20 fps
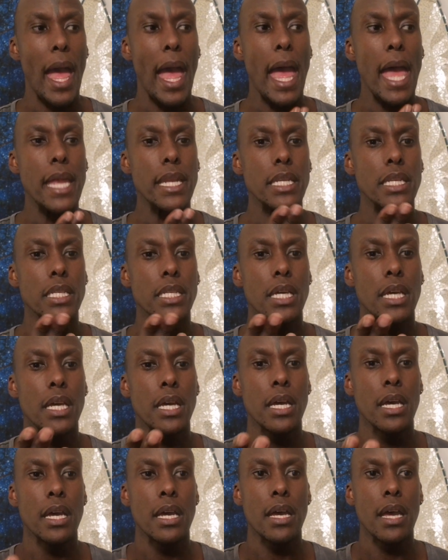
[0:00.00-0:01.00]
And
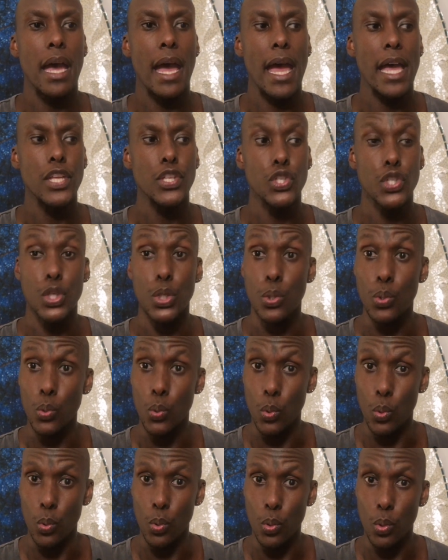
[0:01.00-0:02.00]
as
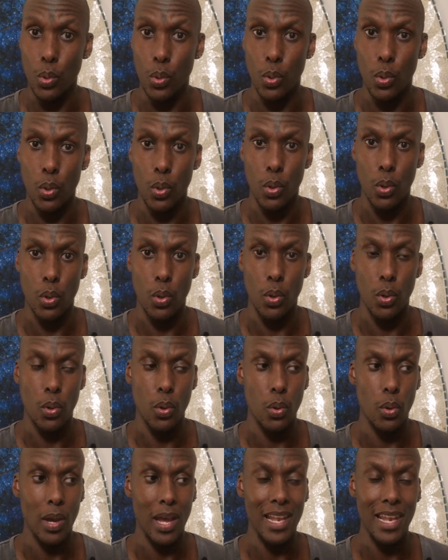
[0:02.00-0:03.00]
you
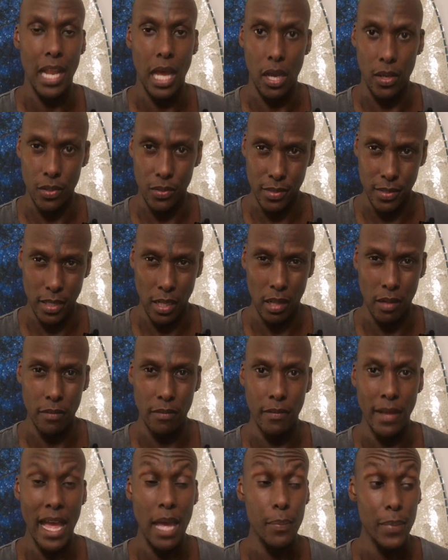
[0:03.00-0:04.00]
allow
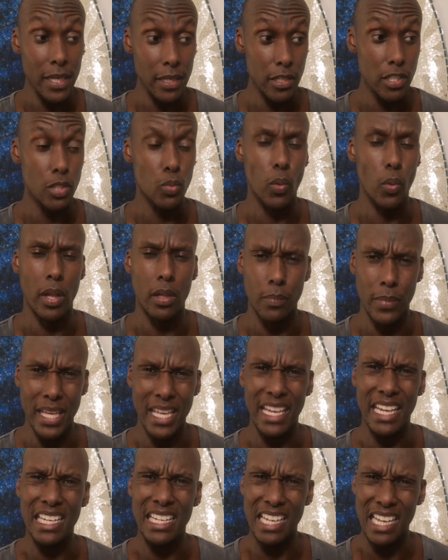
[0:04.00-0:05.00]
yourself happiness,
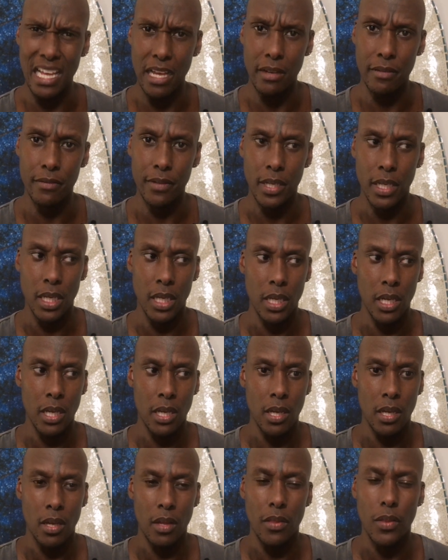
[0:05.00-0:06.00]
well-being, and love,
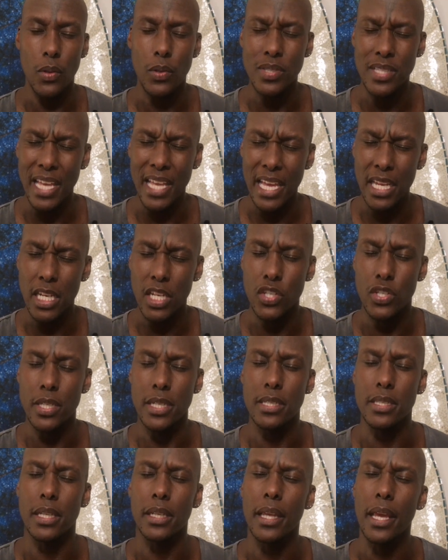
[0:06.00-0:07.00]
those
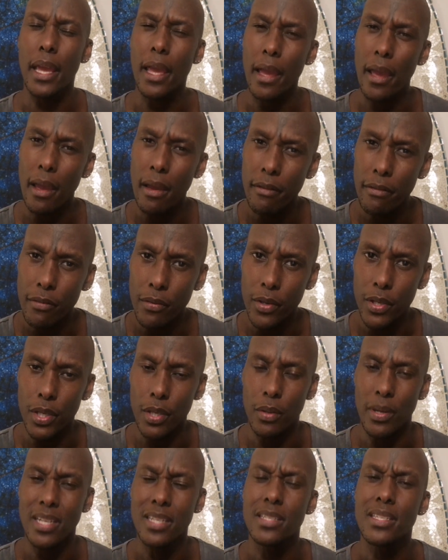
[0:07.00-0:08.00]
energies that care for
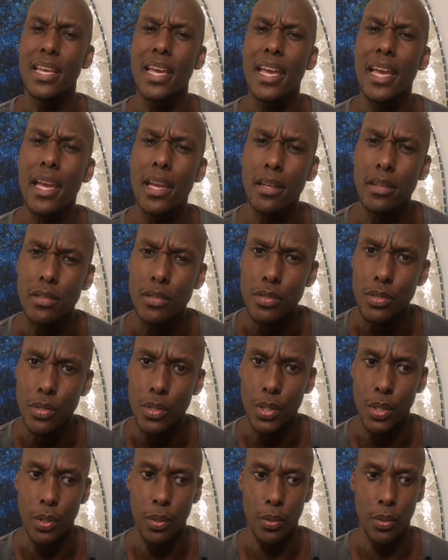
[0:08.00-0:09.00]
you and tend
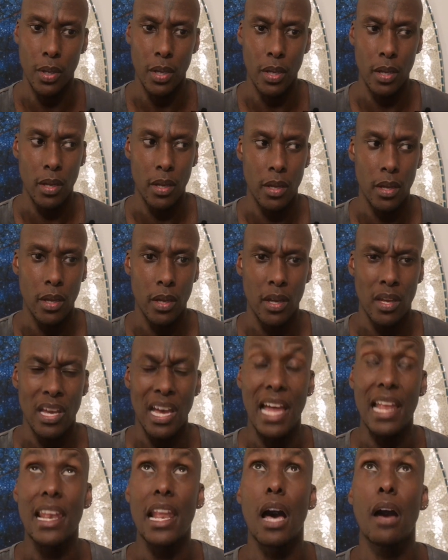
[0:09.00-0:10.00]
to you,
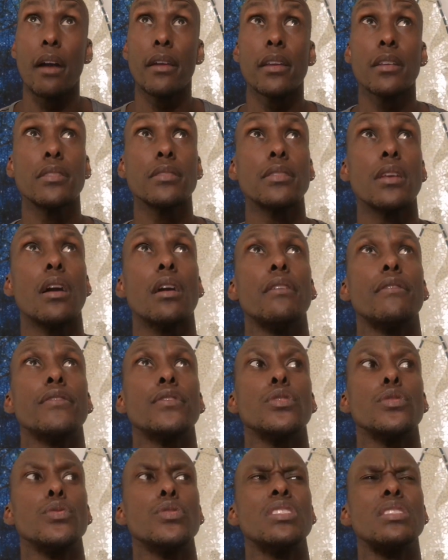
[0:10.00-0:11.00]
allowing
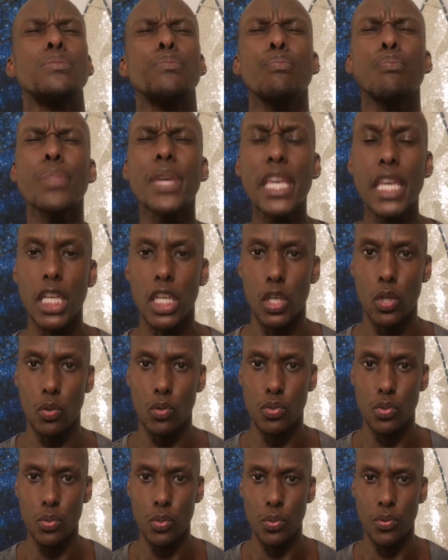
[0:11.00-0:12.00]
yourself to speak
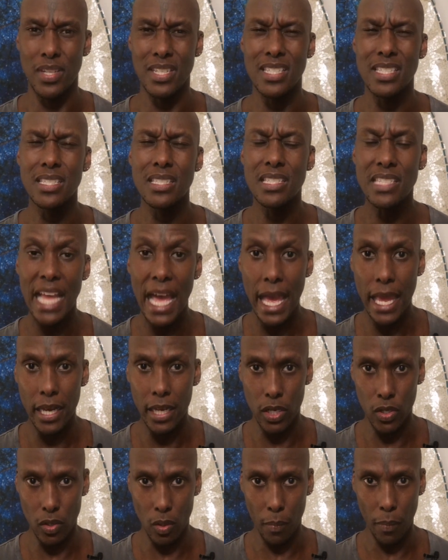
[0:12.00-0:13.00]
your truth and
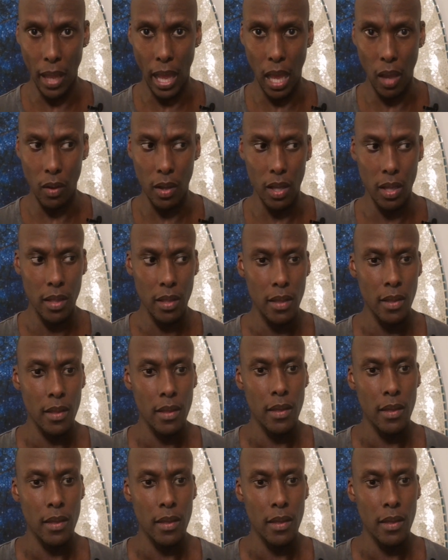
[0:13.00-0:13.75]
stand in your power,